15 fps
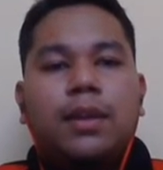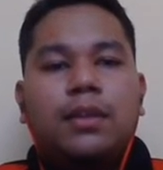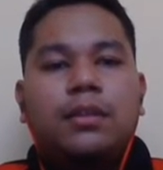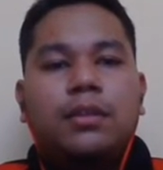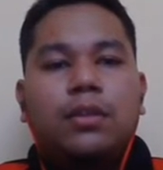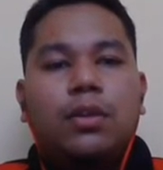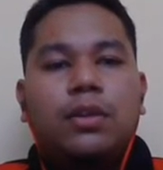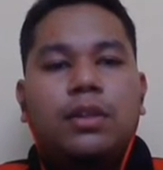
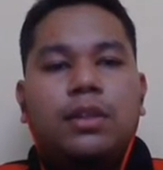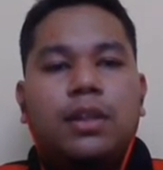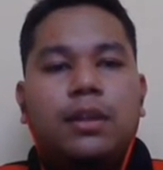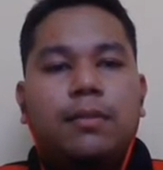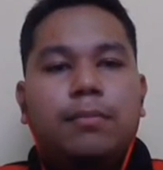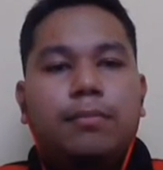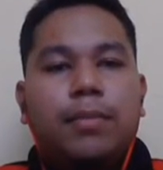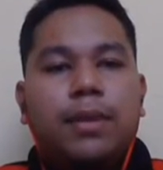torsion
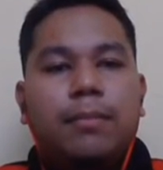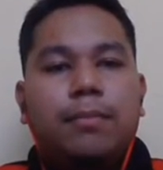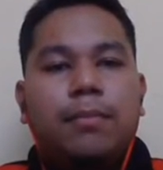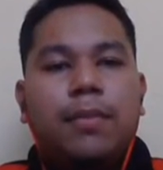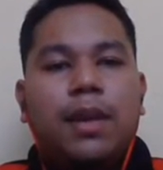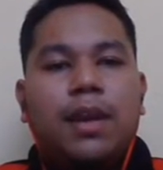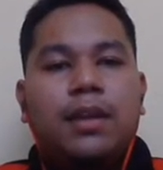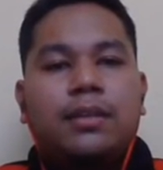beam
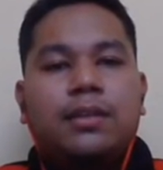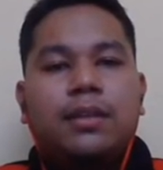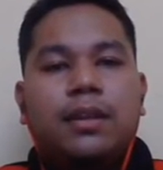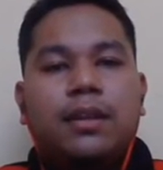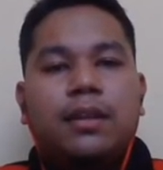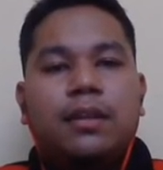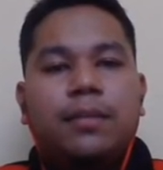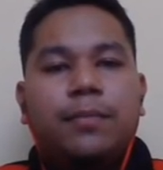axle.
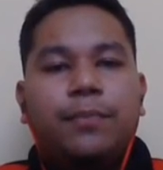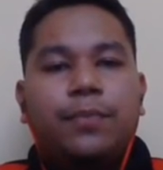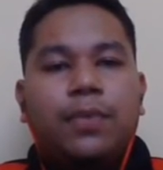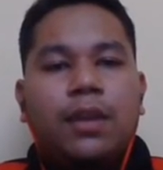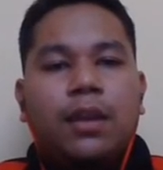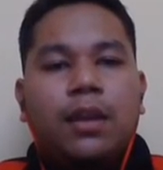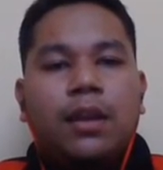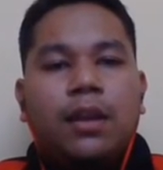
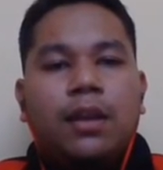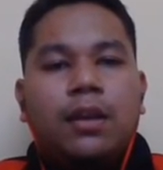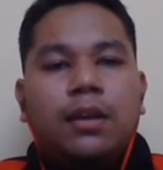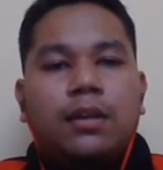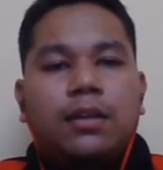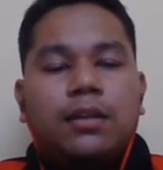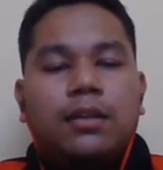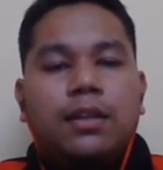
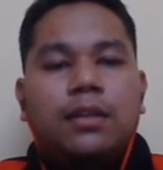This